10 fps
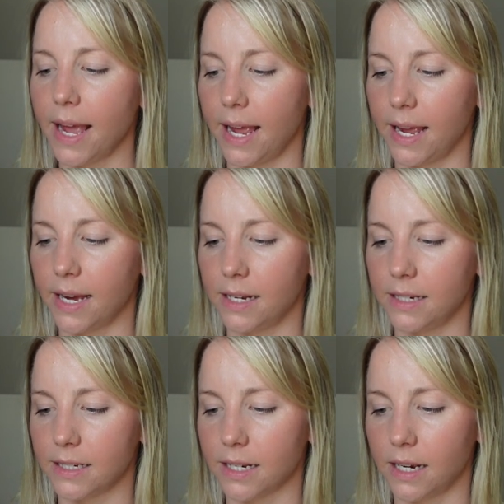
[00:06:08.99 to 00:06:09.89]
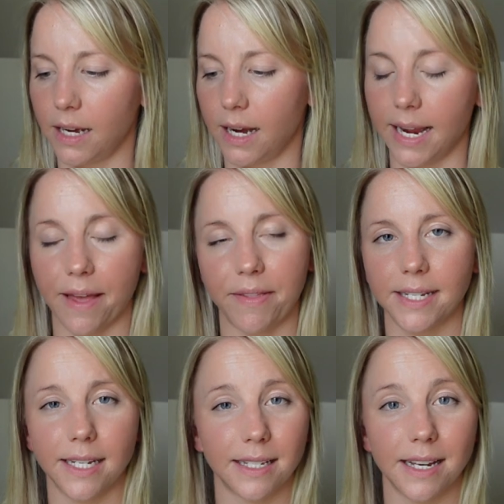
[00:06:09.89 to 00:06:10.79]
And again,
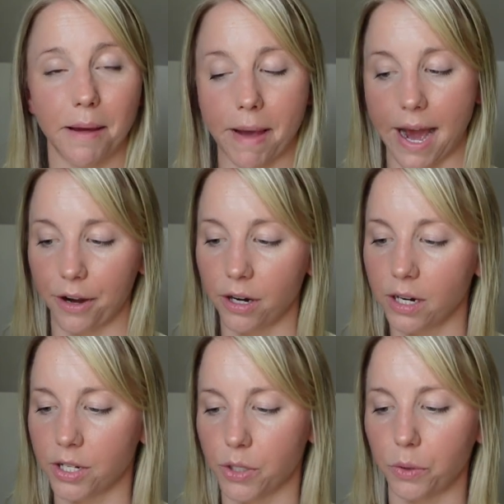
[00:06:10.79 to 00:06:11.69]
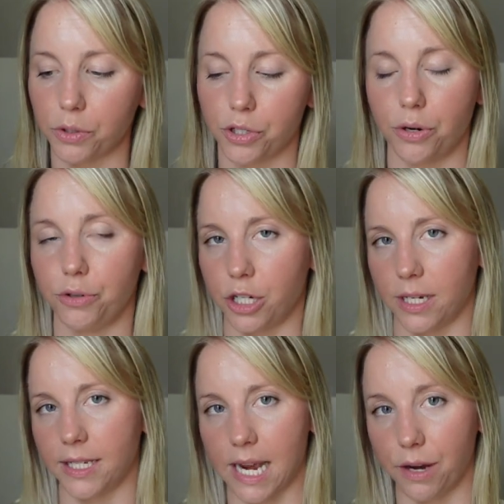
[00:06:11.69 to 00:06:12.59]
this isn't a pattern, so it will show
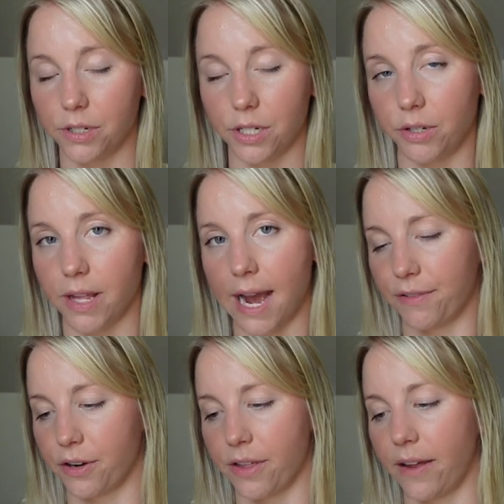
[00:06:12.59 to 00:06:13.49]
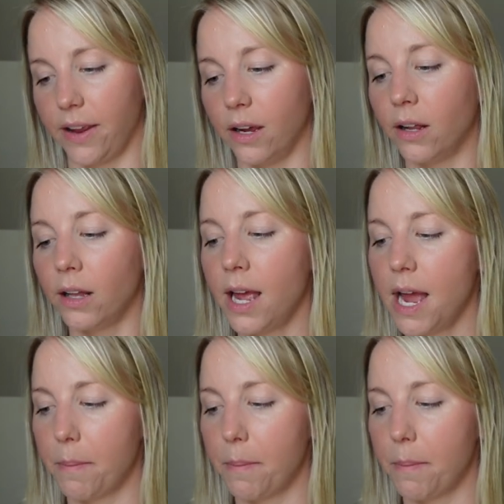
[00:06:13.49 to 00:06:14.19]
just how to do the afterthought heel,